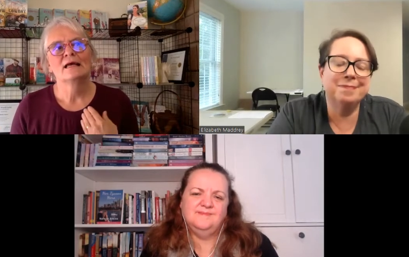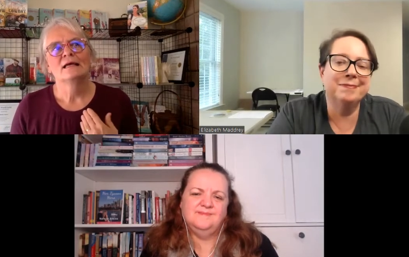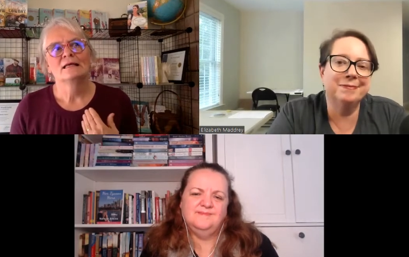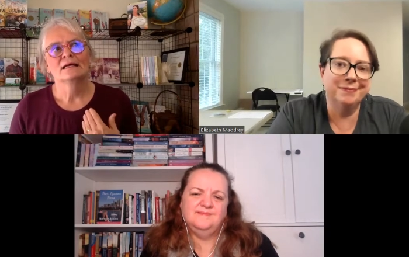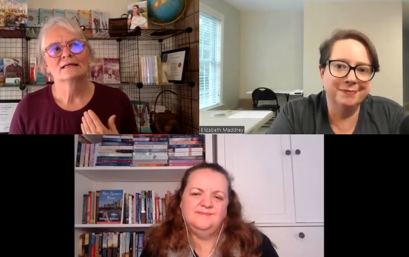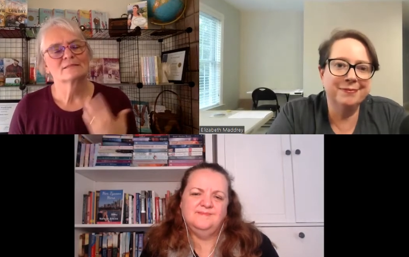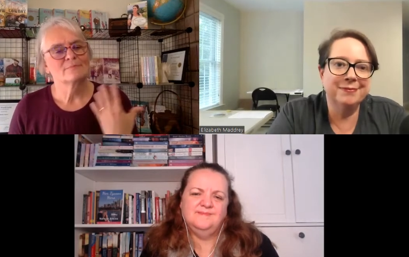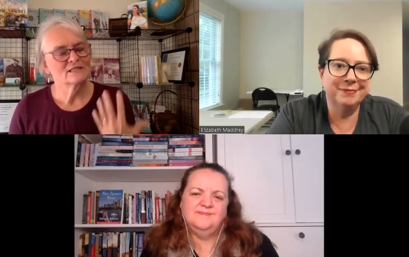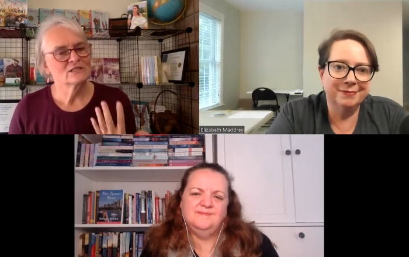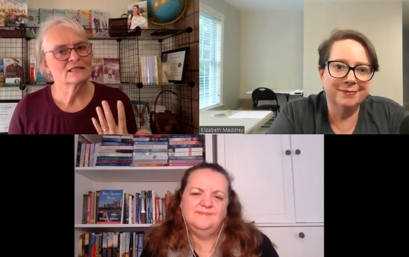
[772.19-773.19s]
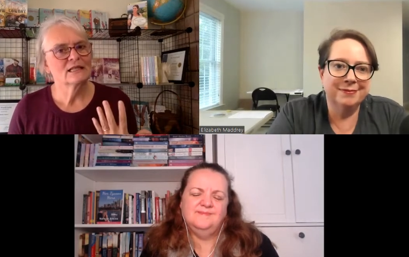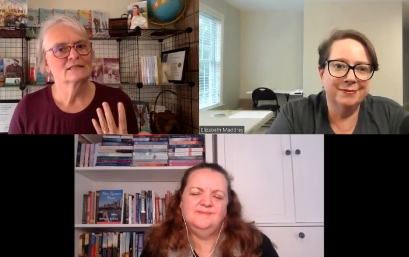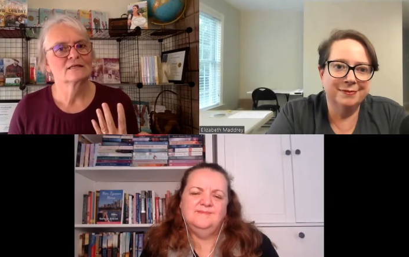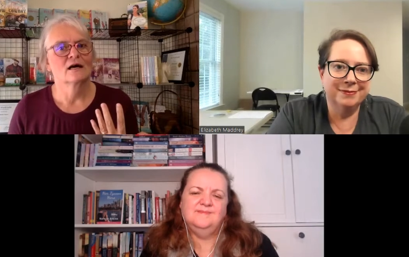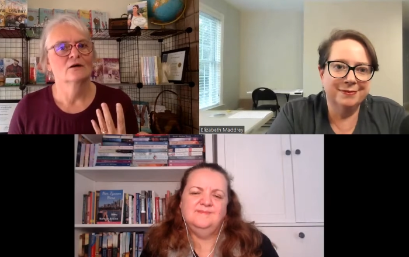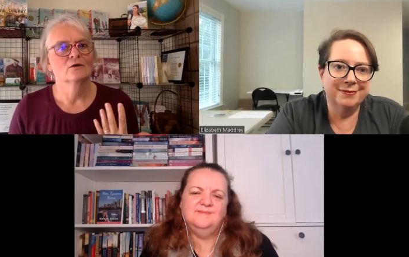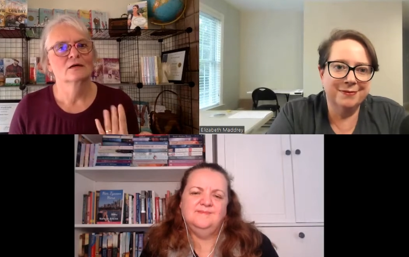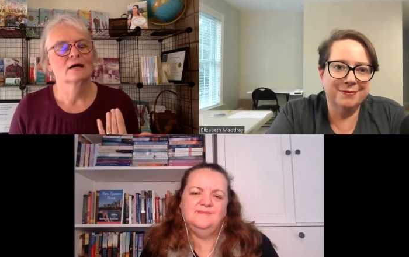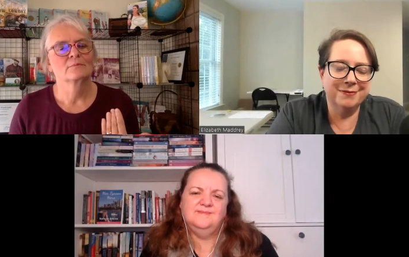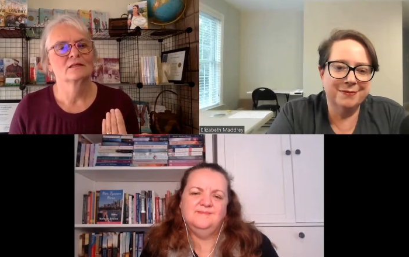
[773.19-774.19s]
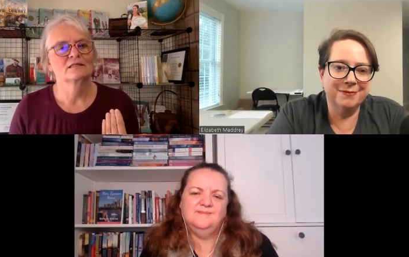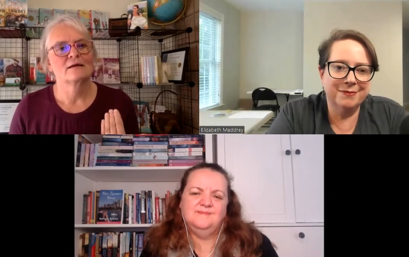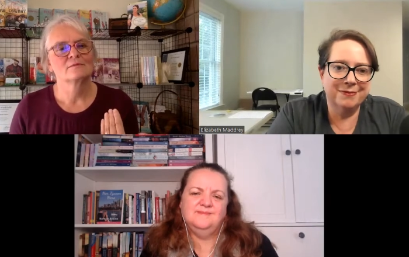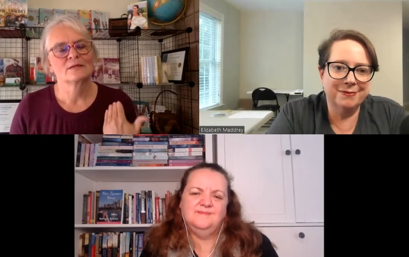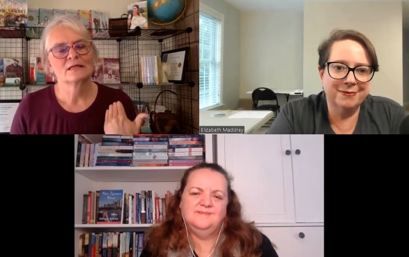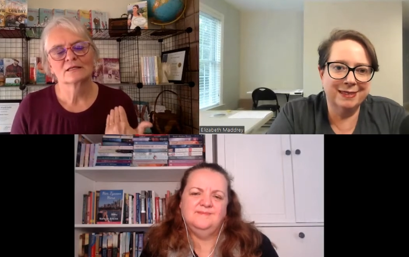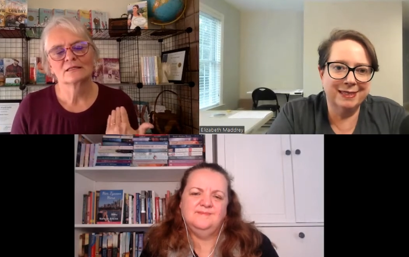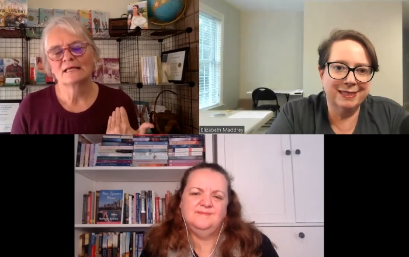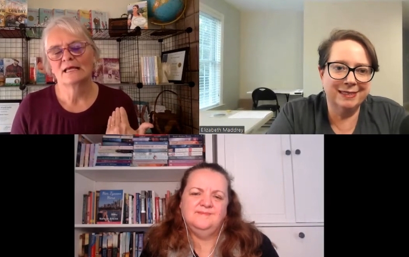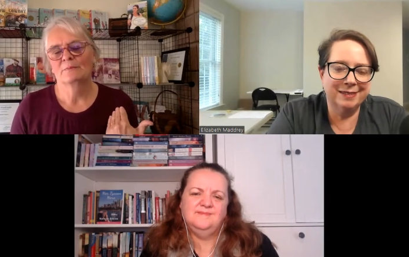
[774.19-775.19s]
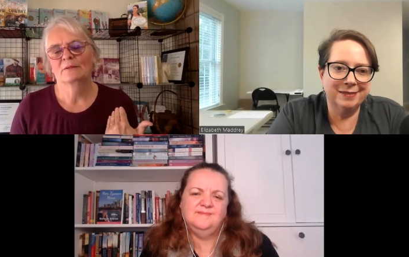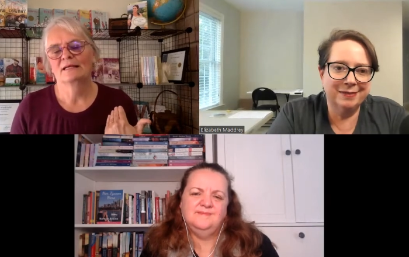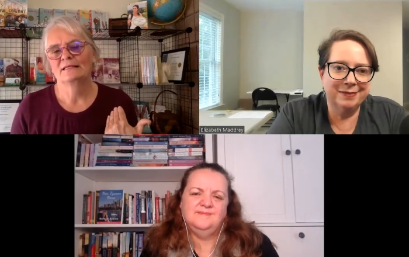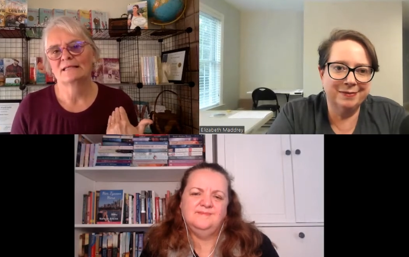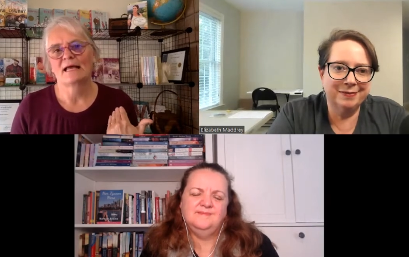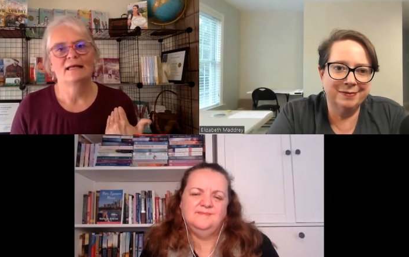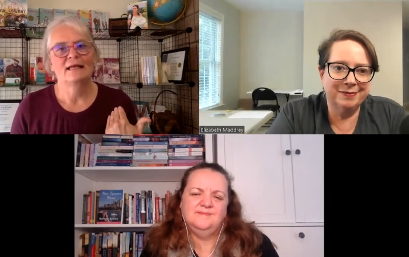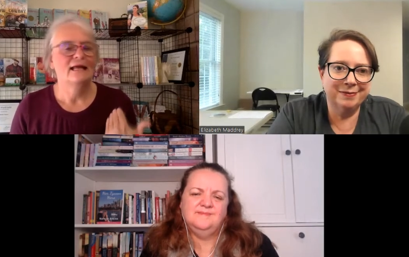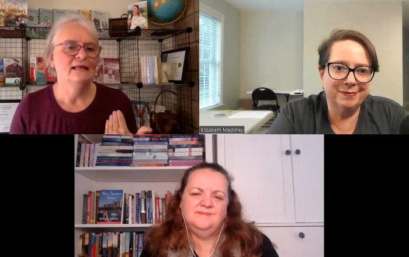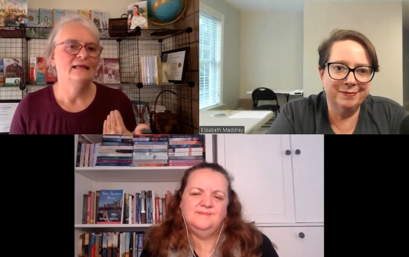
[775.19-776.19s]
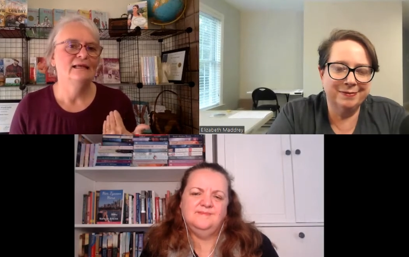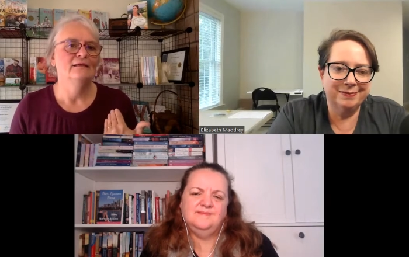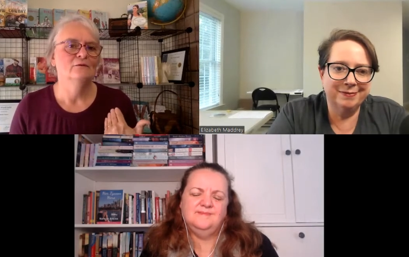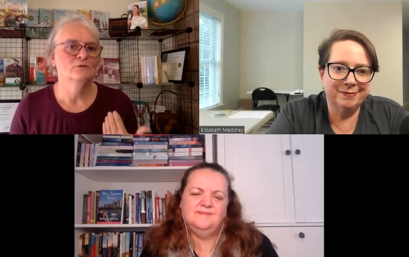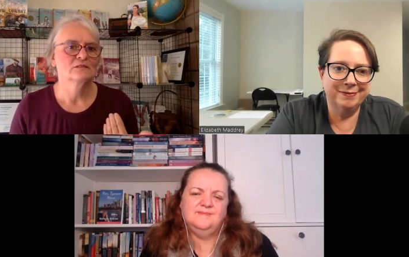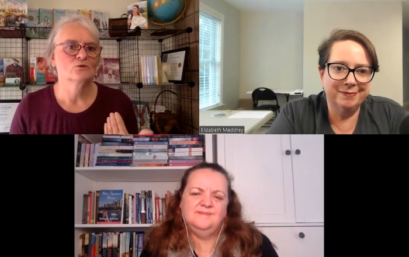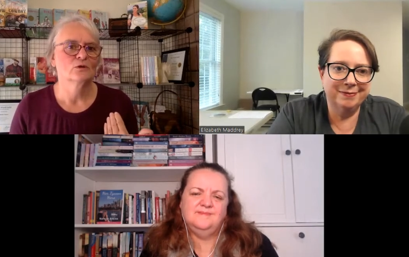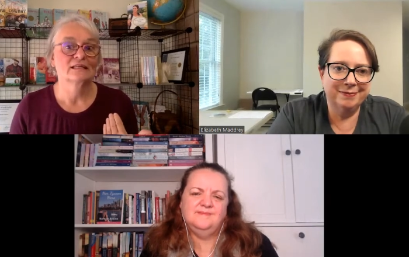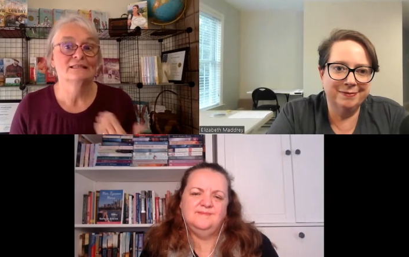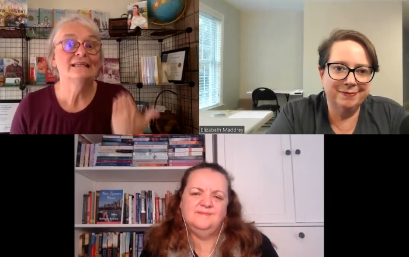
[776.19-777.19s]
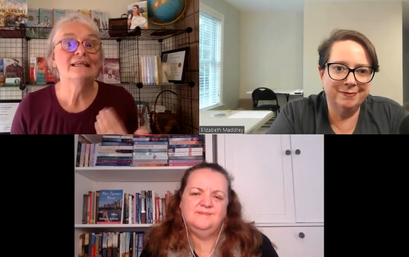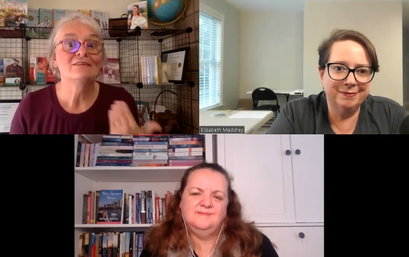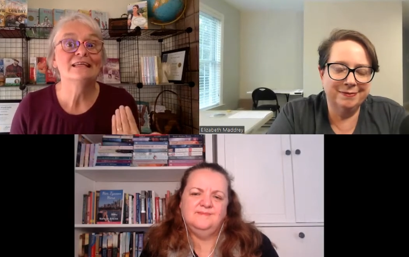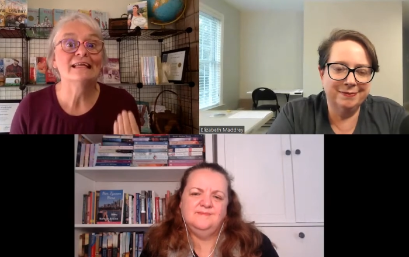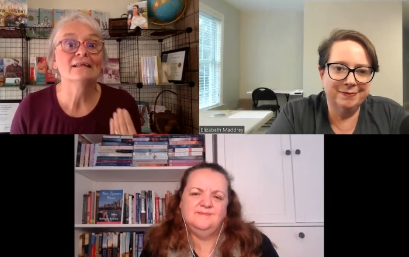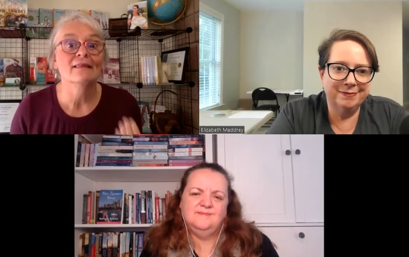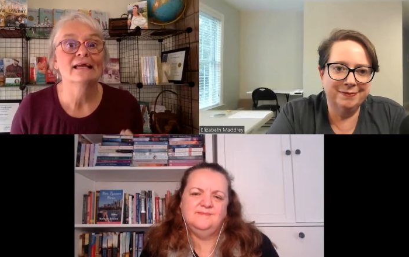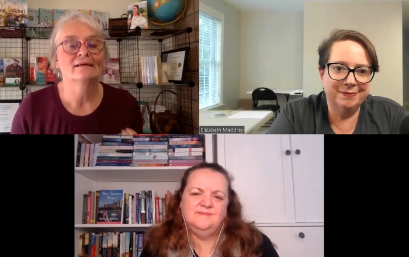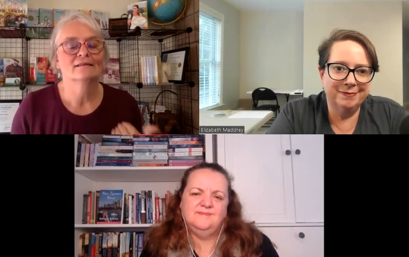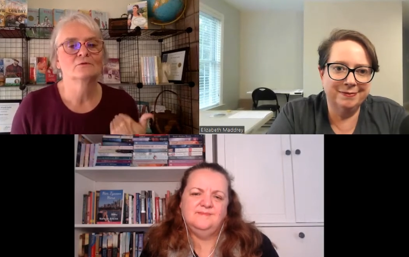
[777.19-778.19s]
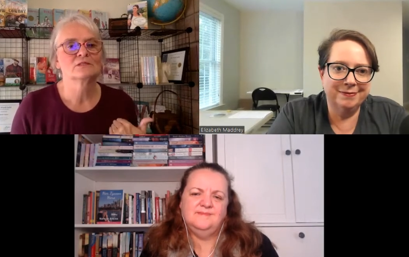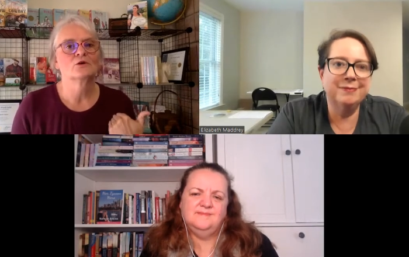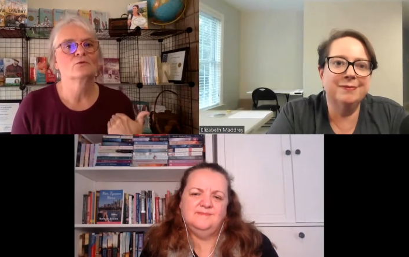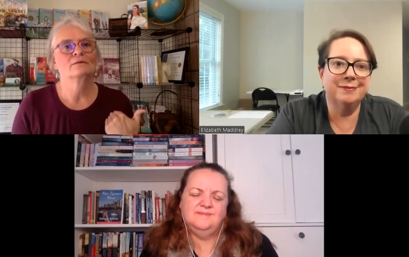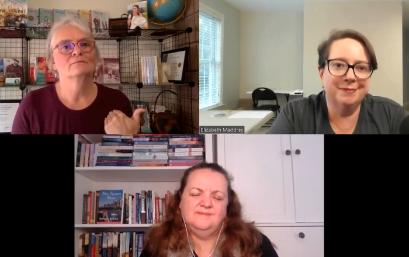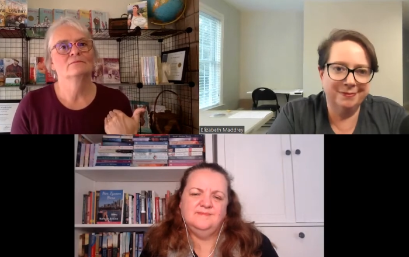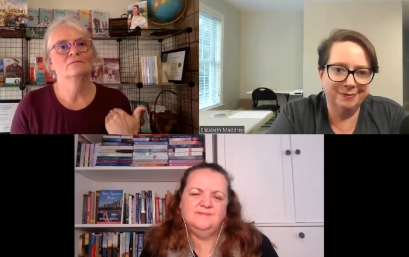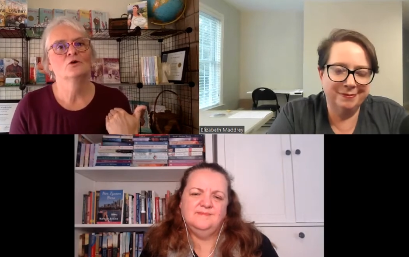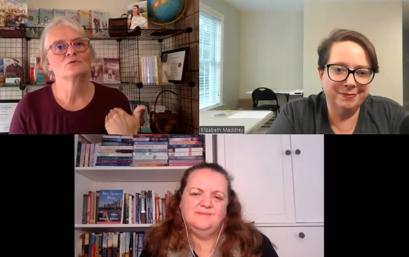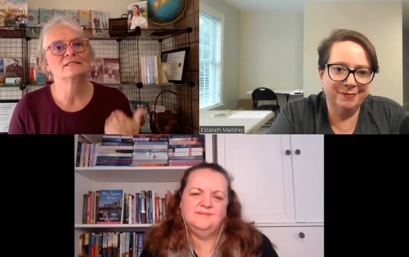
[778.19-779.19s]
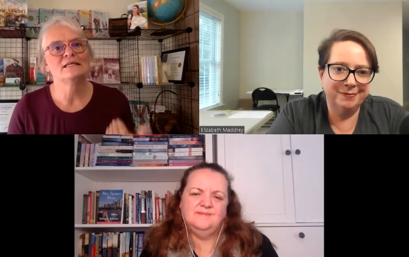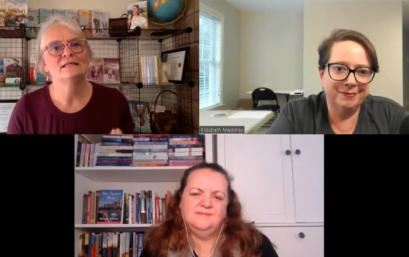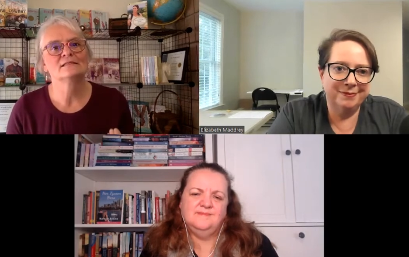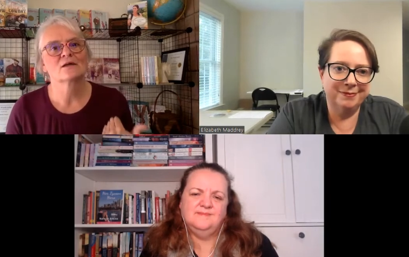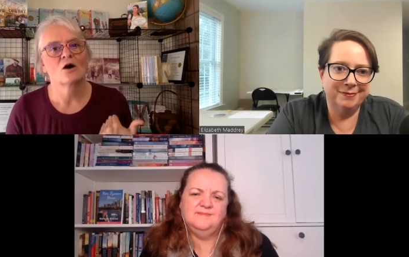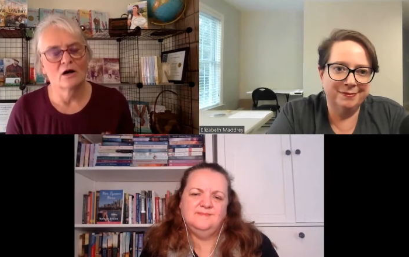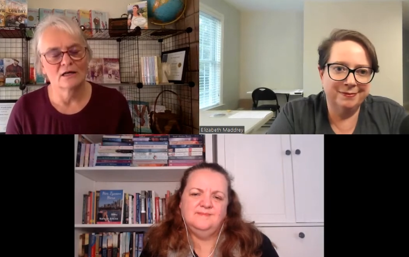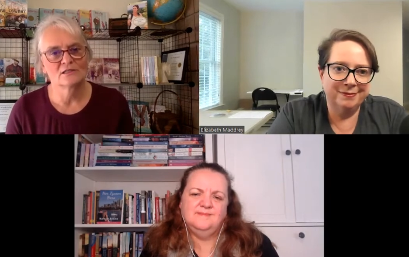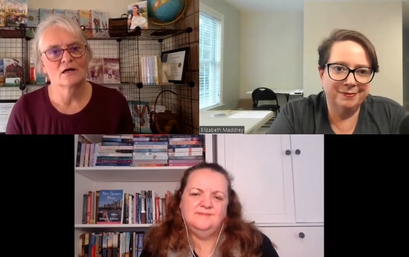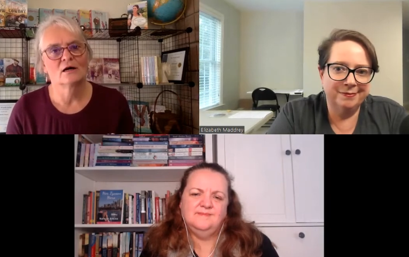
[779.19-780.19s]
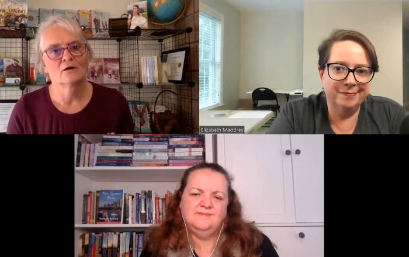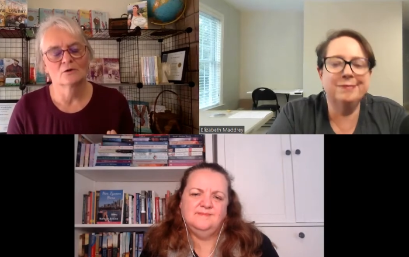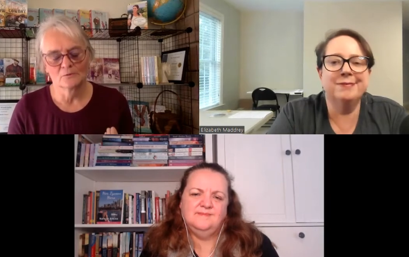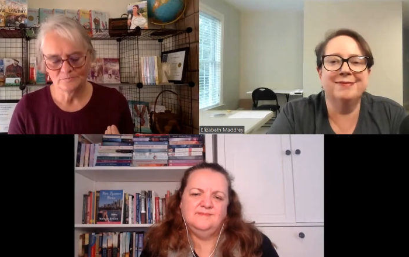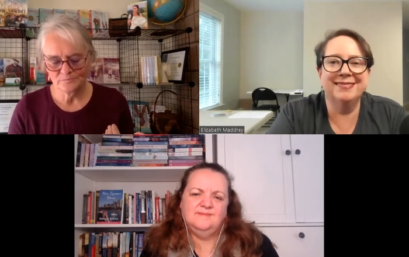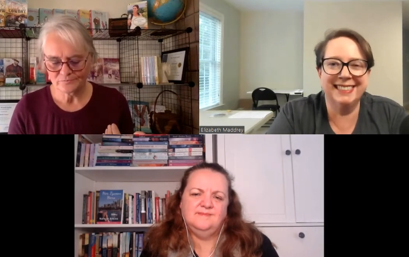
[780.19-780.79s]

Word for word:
Speaker 1: Mm. It's mentioned Lake Tahoe a couple of times, but it could take place at any resort. It didn't even need a lake. There was no no scenes on Tahoe.